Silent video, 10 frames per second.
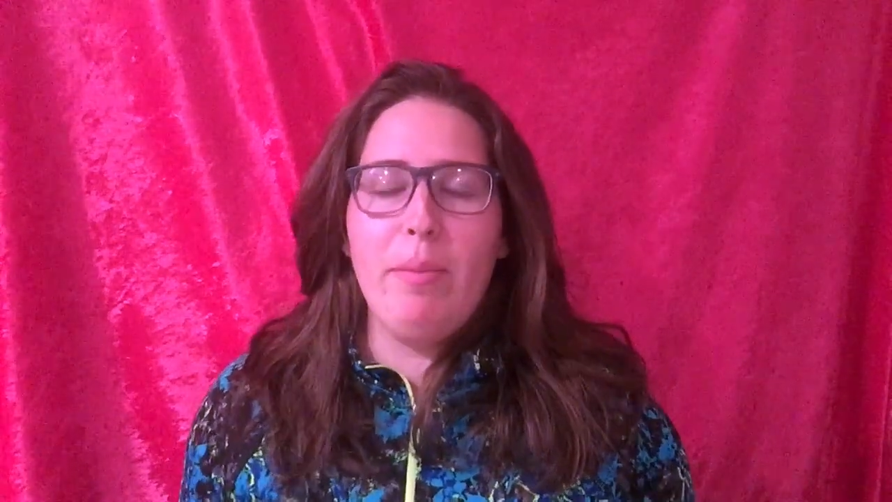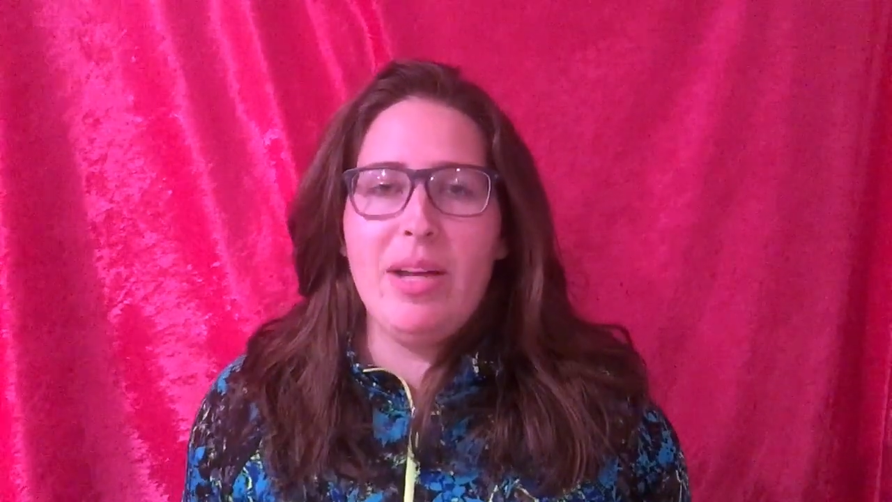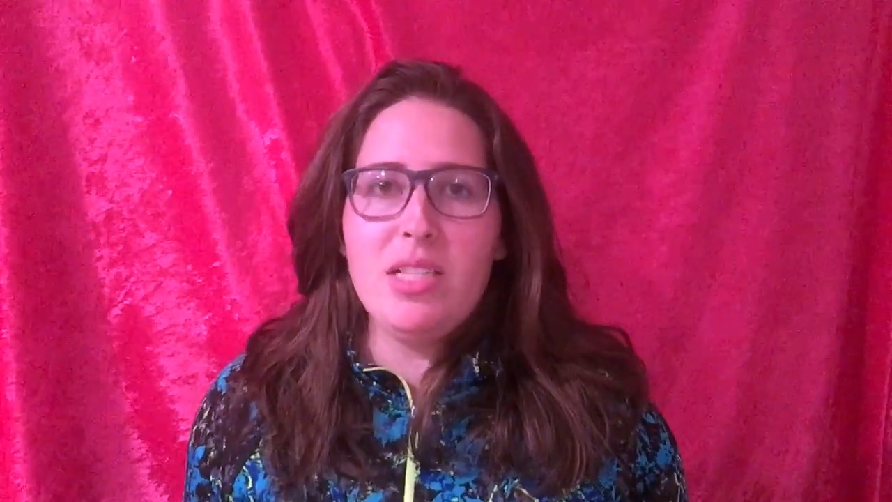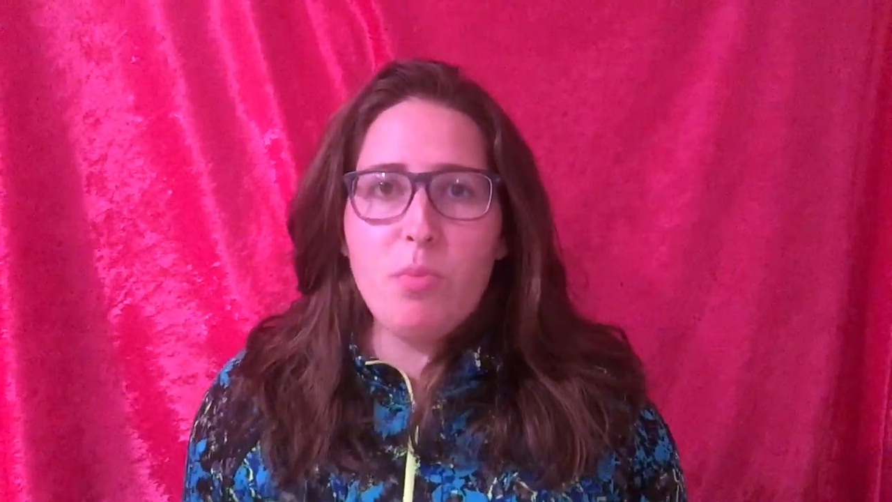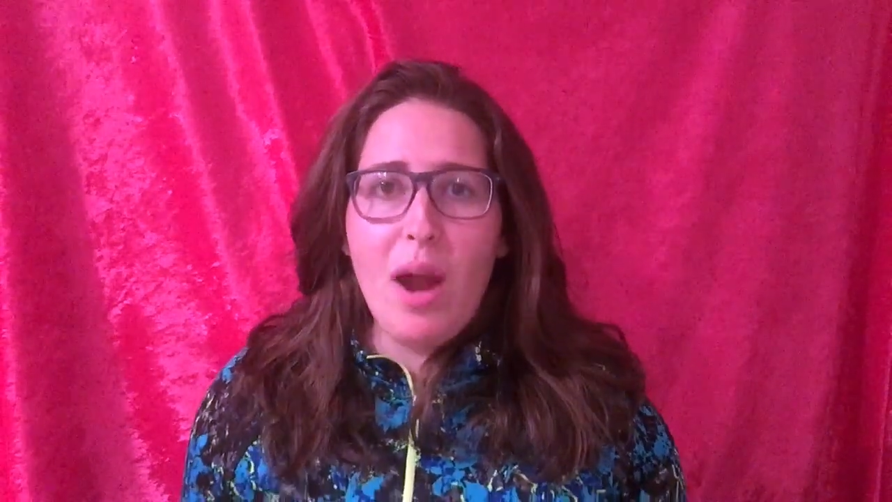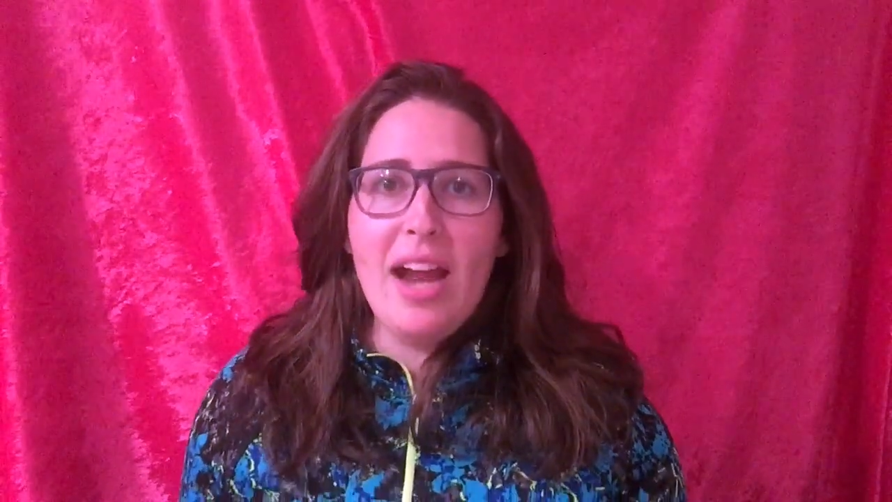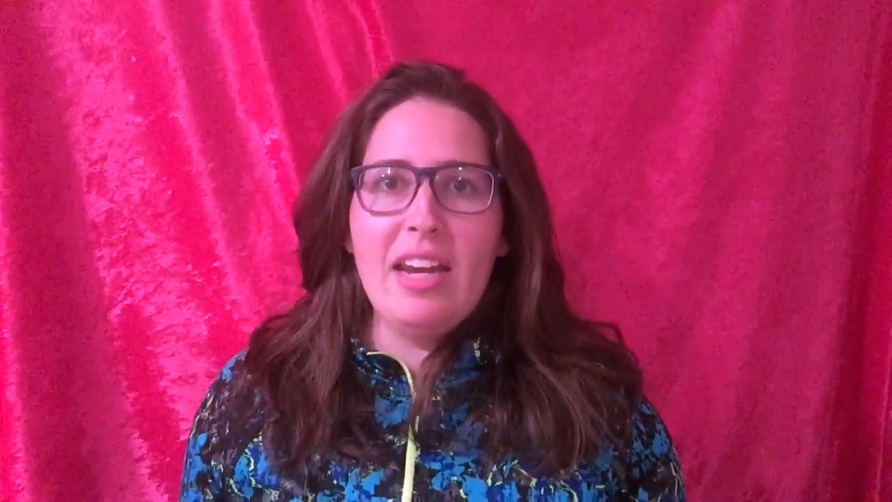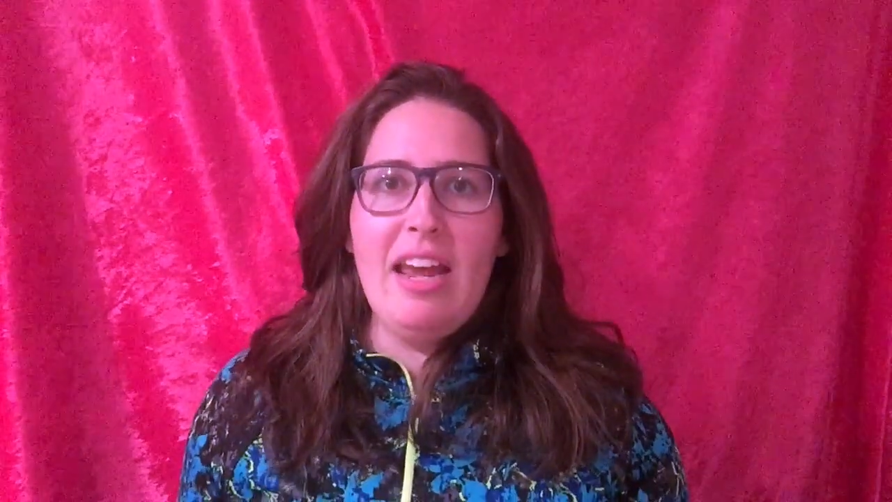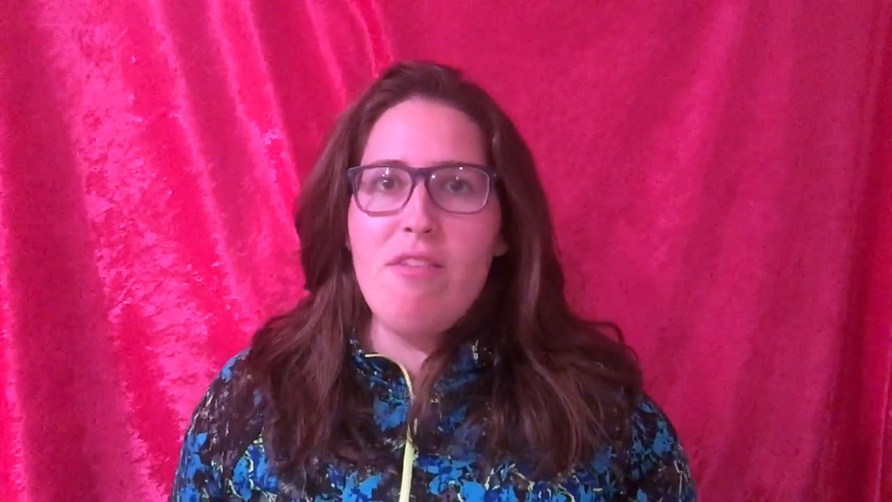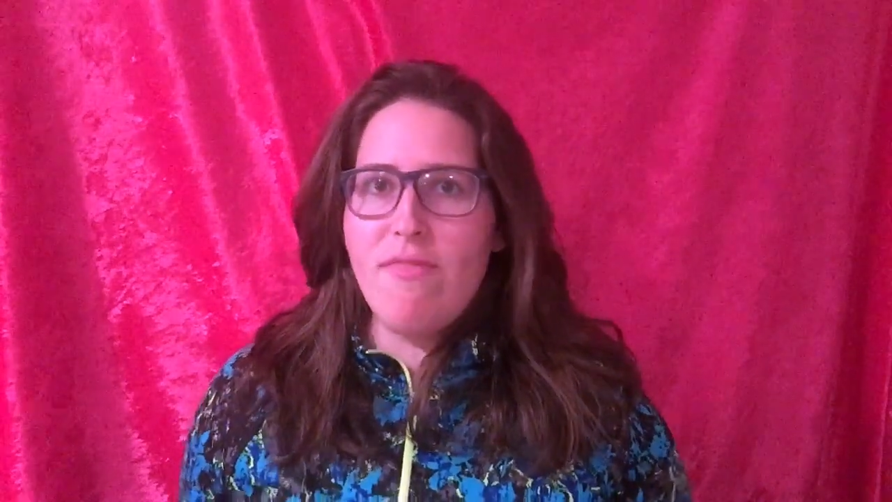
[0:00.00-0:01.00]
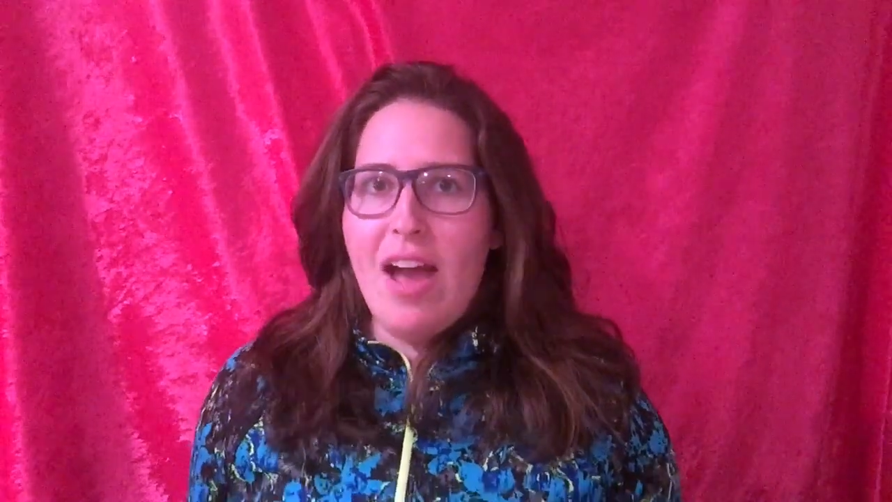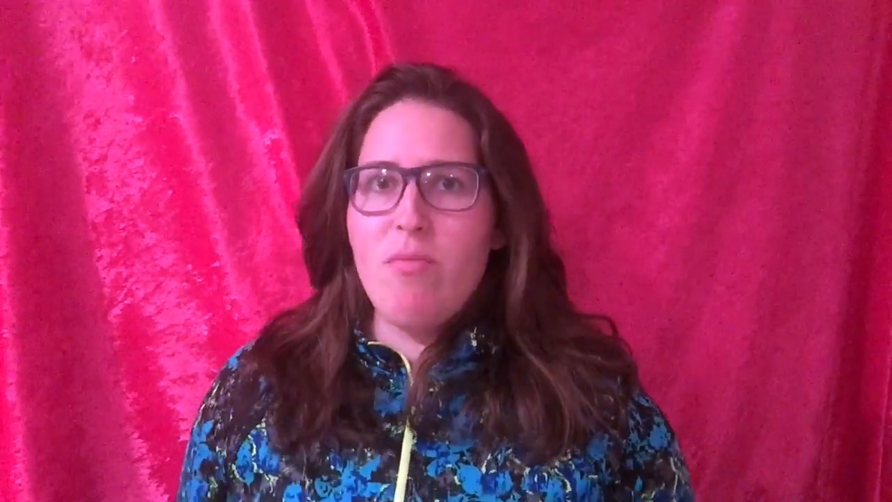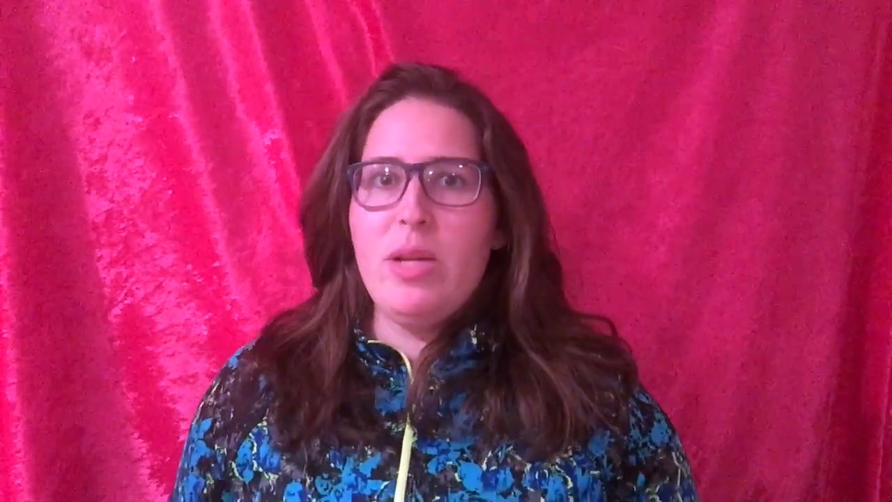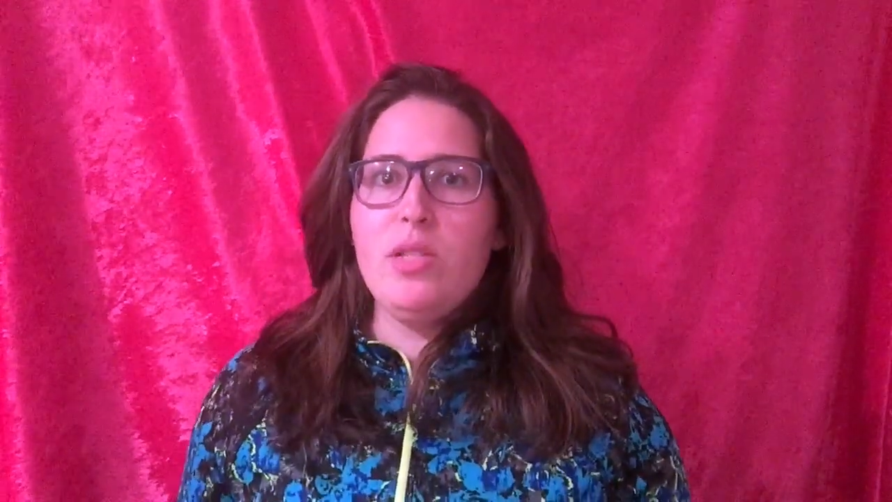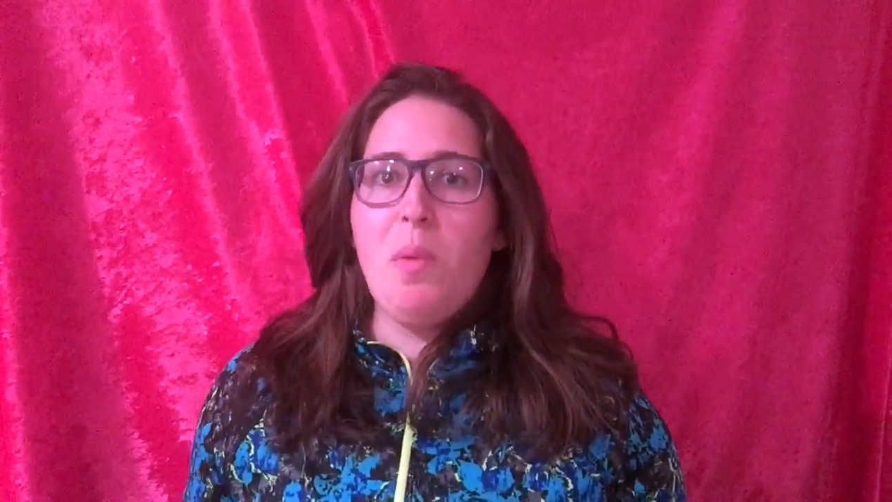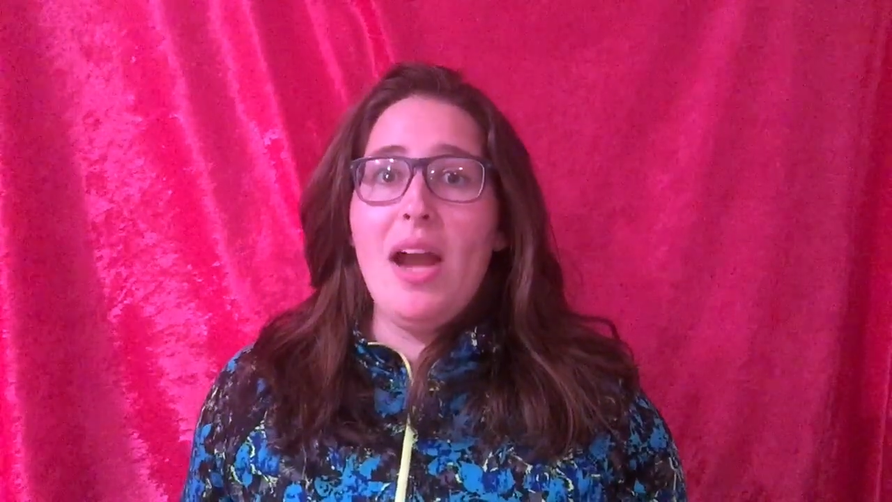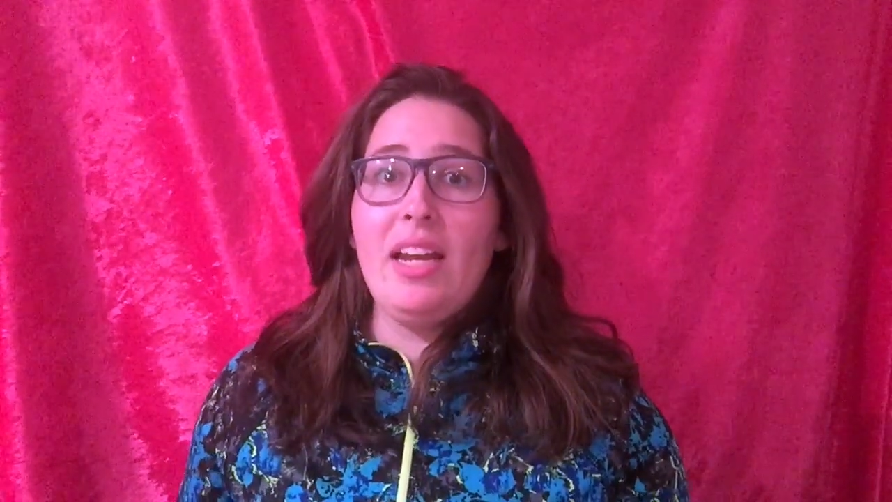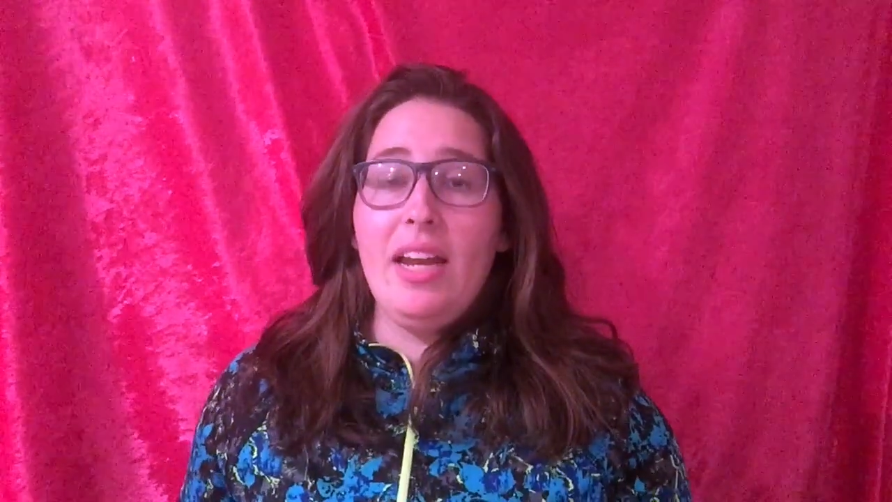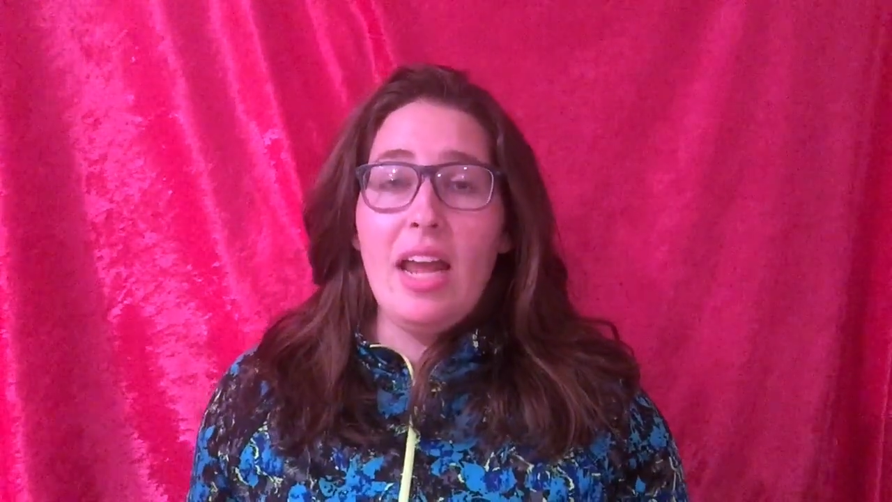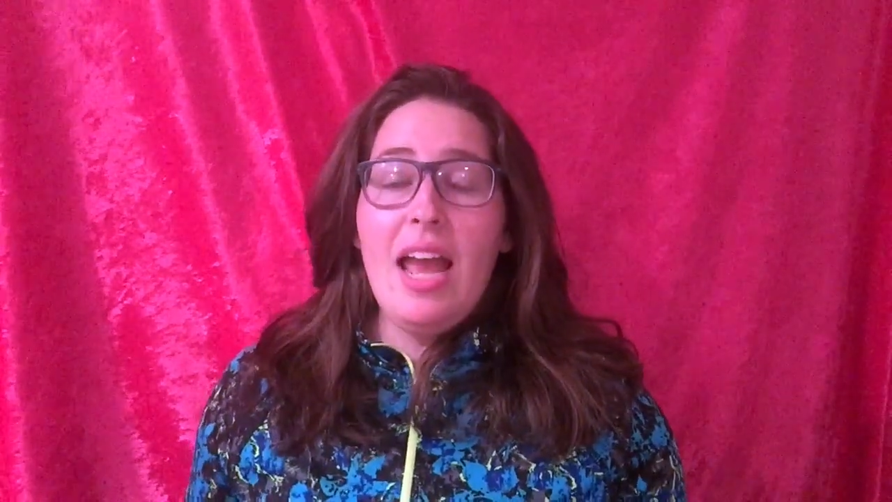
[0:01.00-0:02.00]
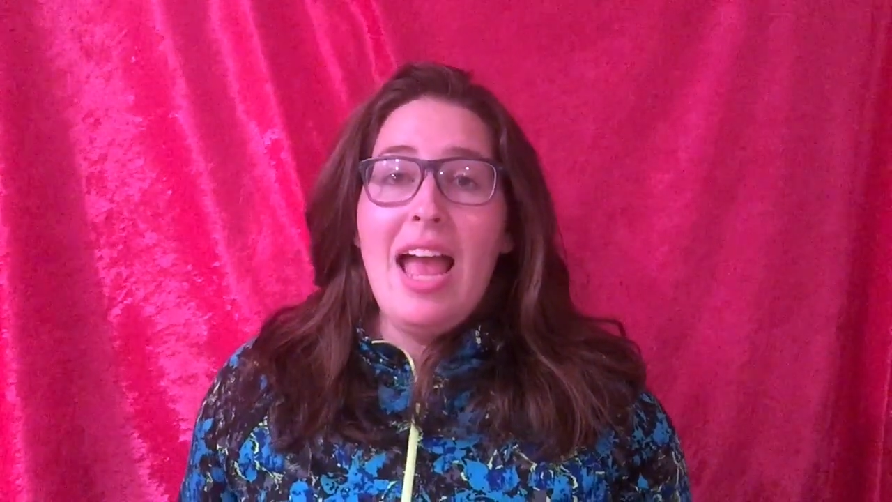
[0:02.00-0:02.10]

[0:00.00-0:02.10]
months pregnant, 5 months pregnant,